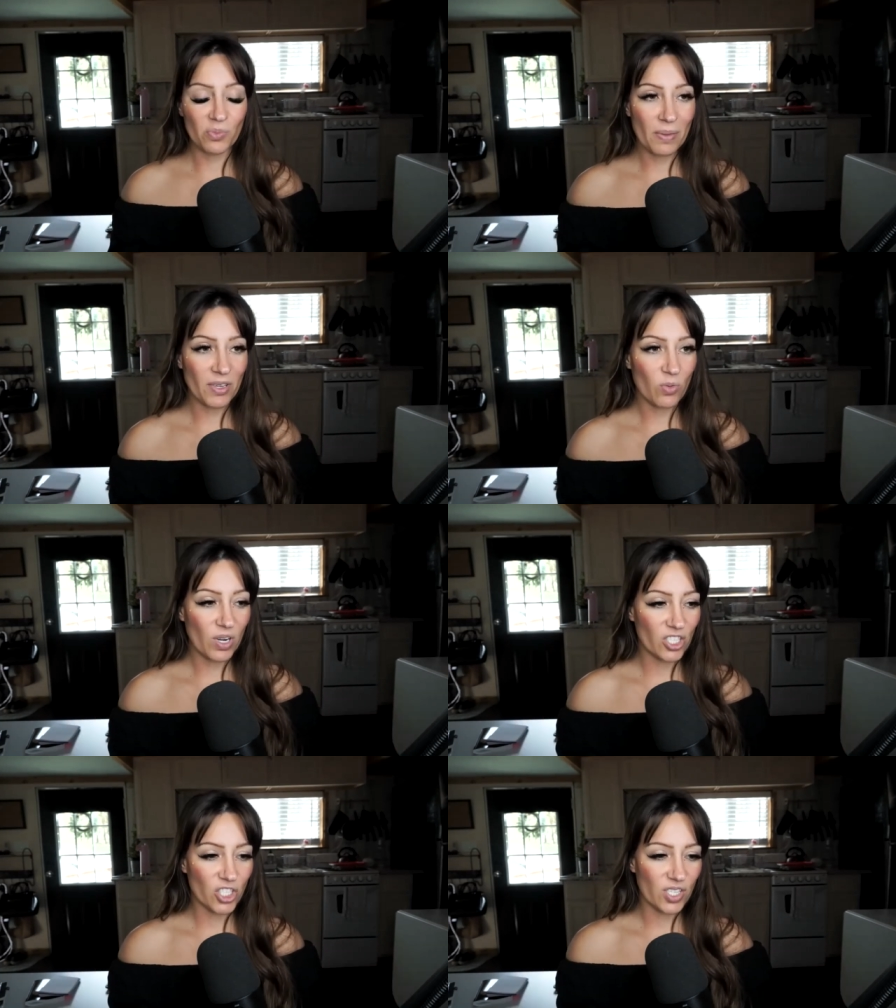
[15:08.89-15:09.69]
Maybe you
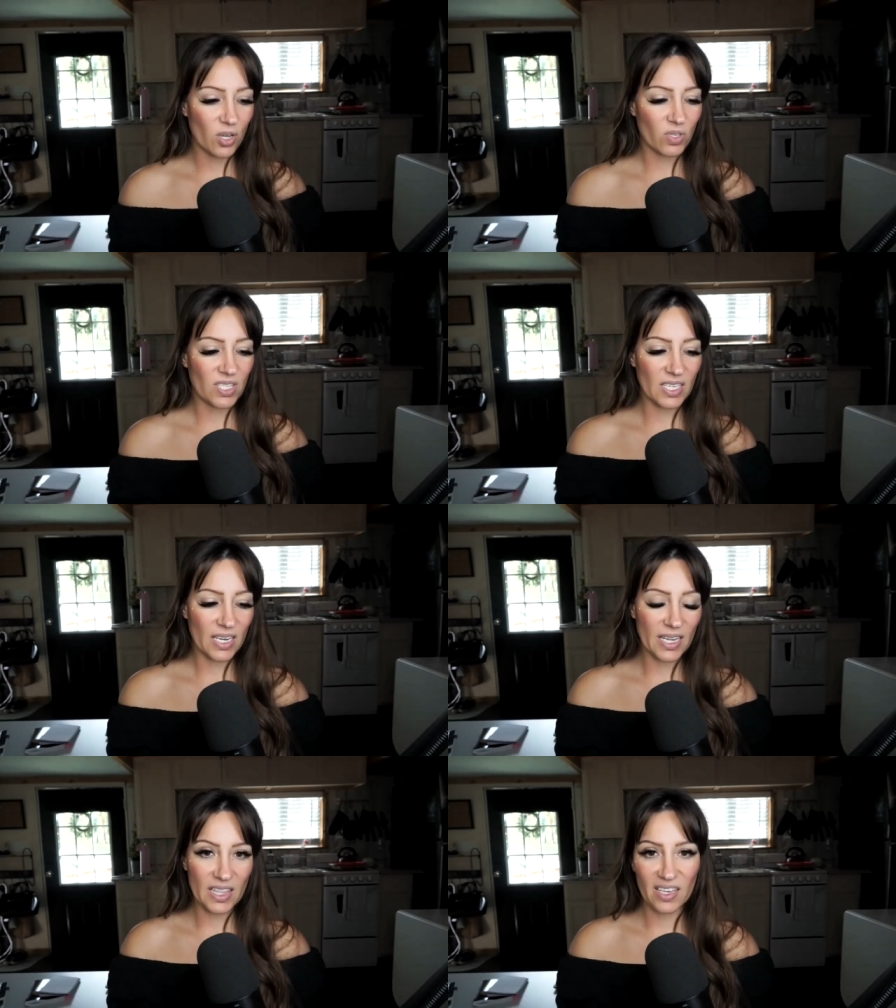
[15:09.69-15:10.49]
want to just go
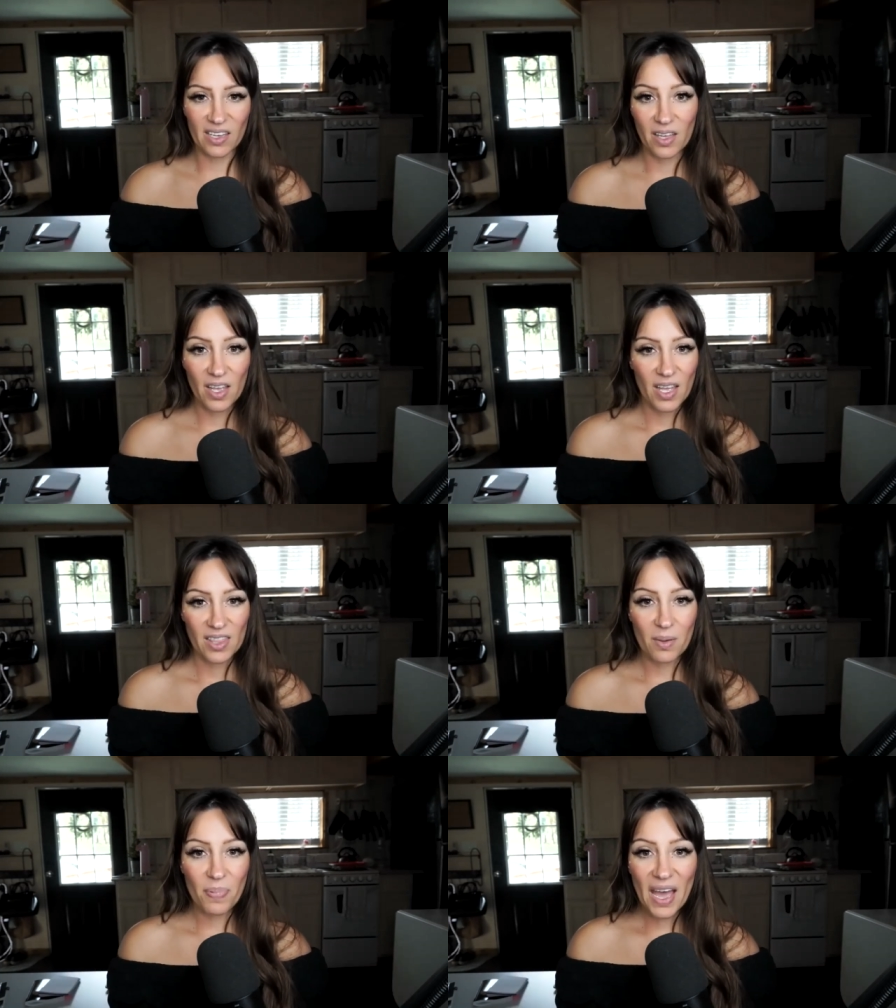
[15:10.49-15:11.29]
sit in the
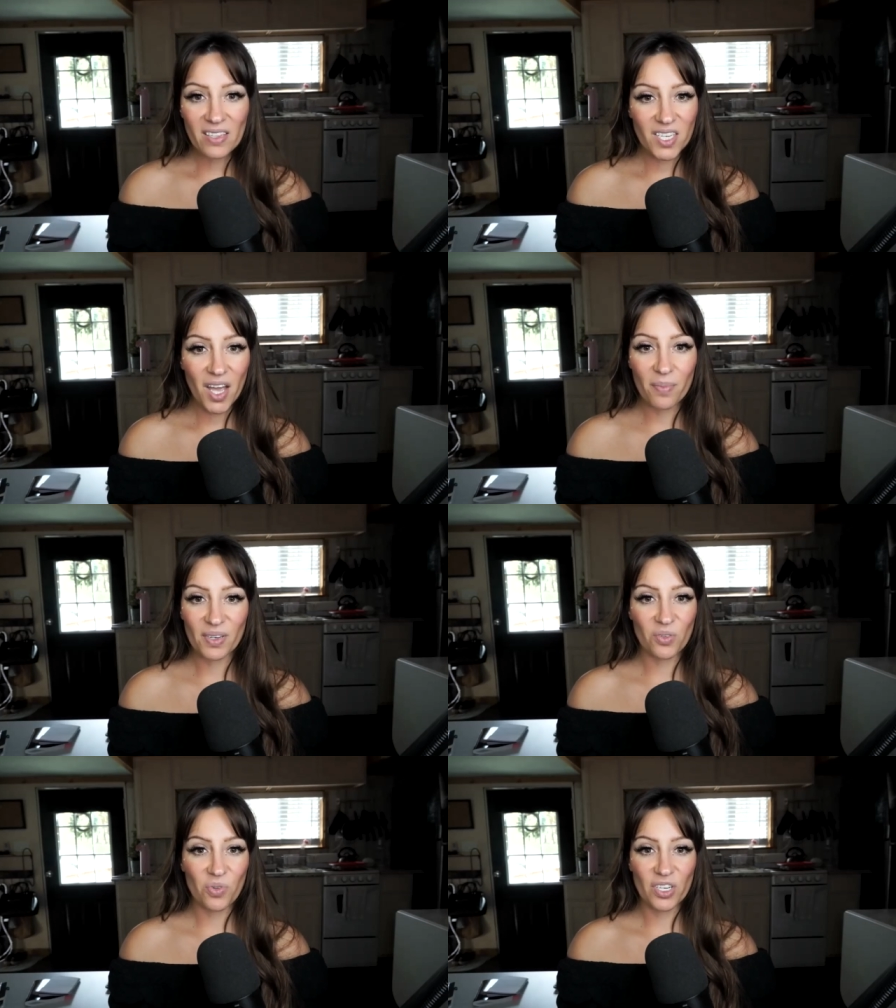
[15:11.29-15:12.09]
the bathtub
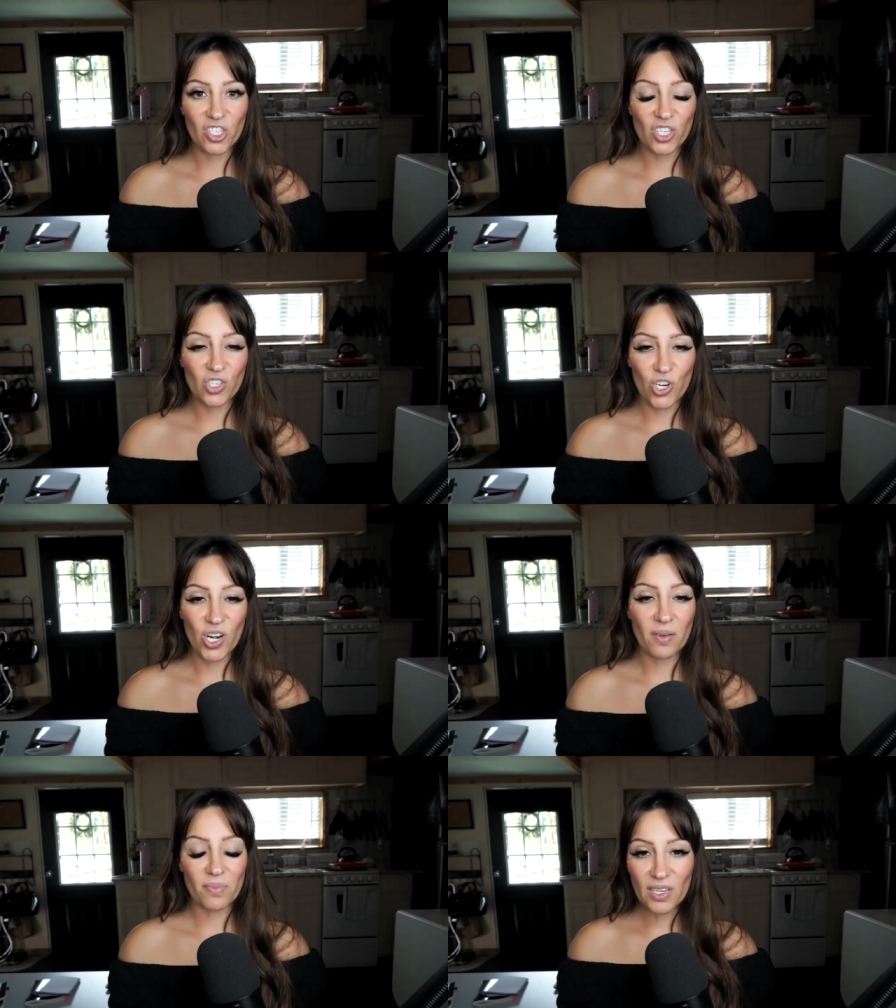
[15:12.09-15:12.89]
and you want to just
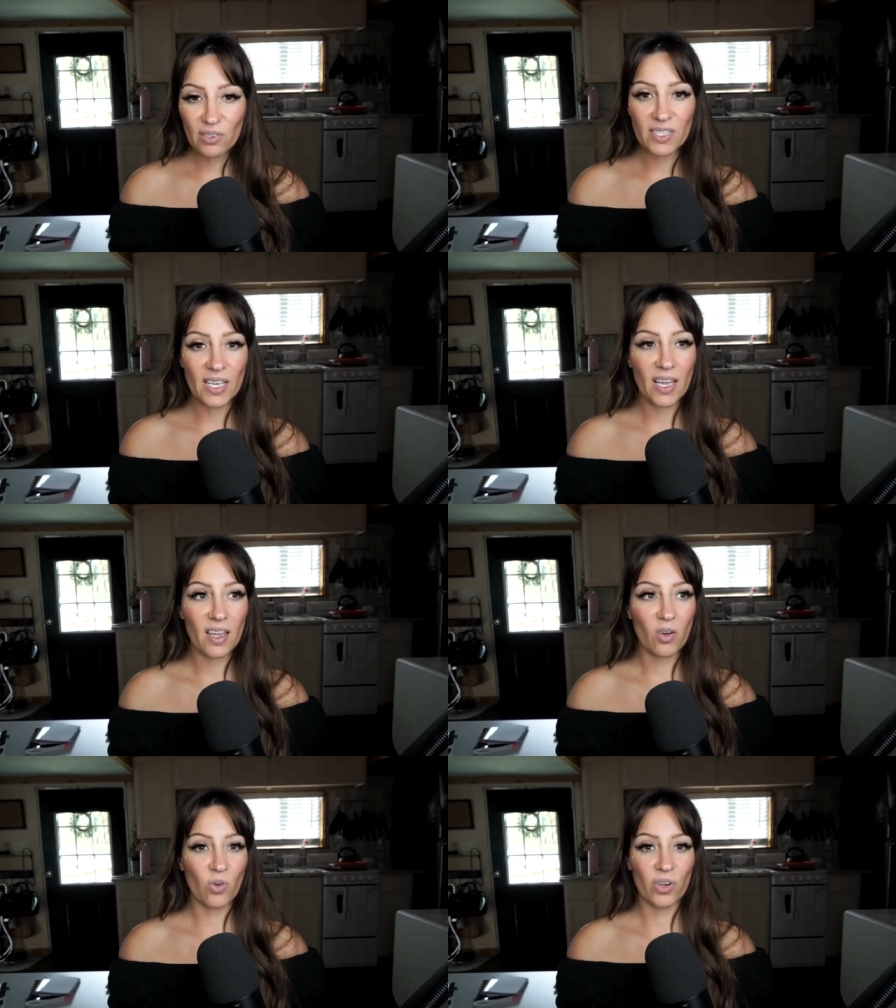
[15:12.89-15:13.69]
turn on
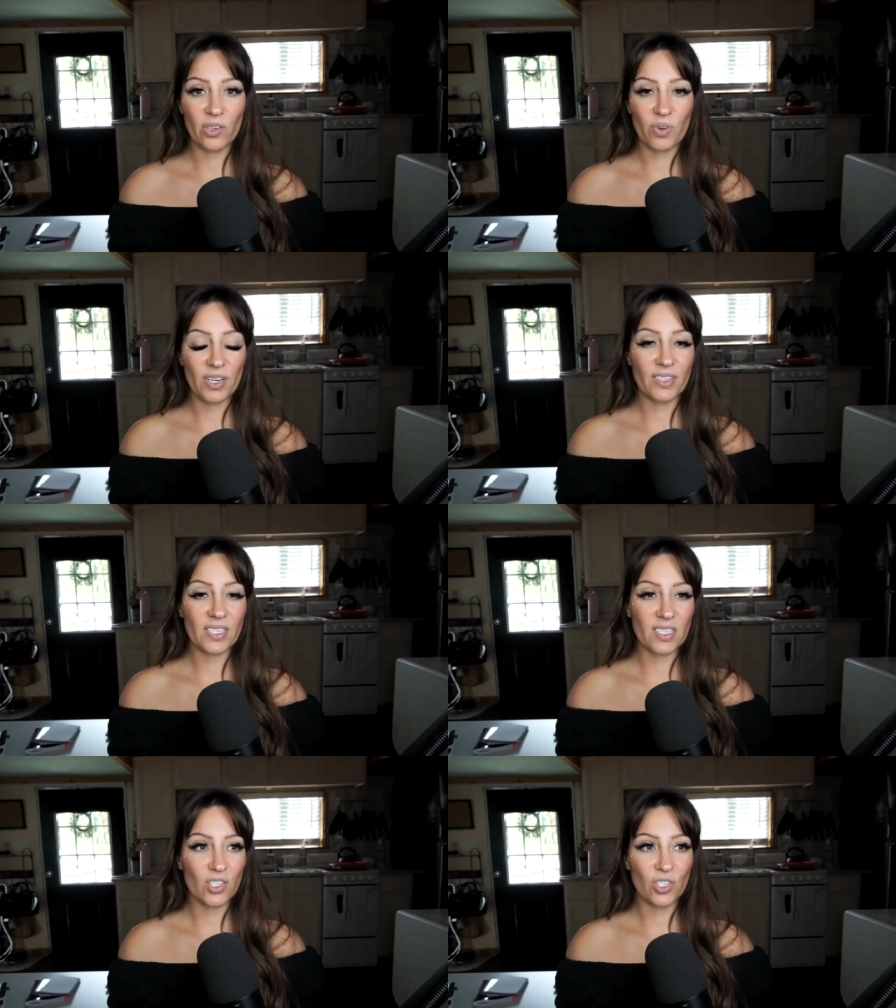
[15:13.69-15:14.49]
music, or you want to
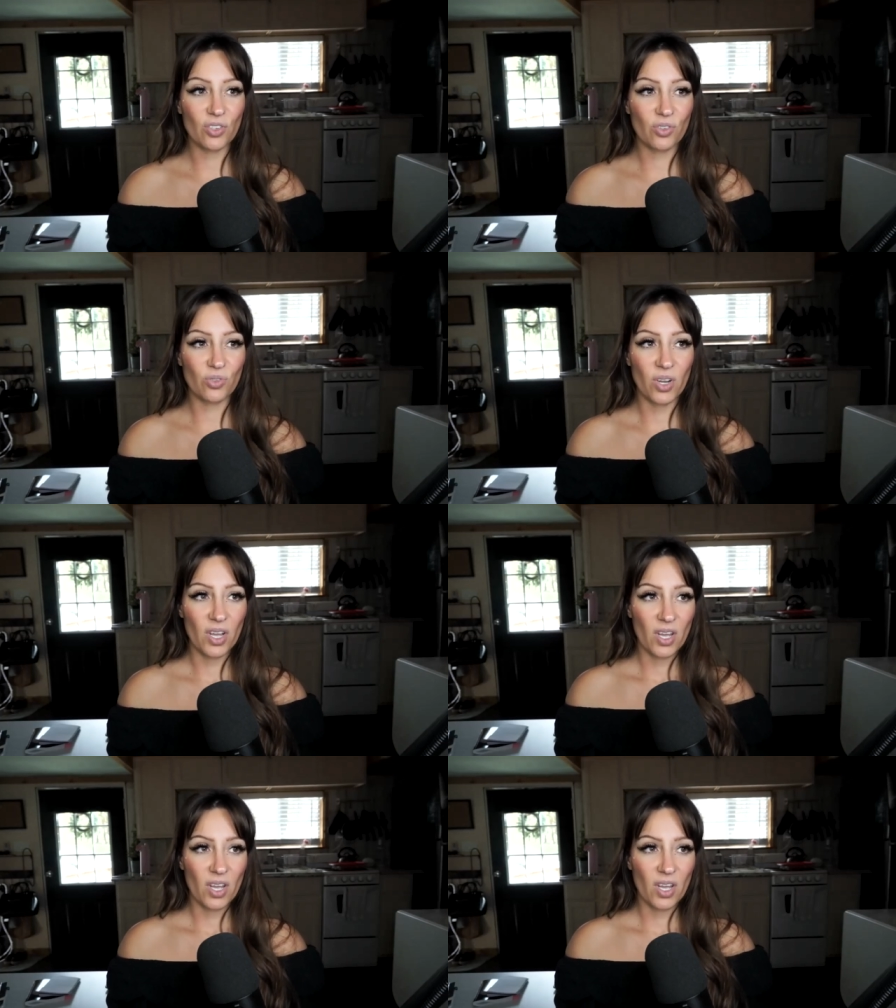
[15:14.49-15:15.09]
listen to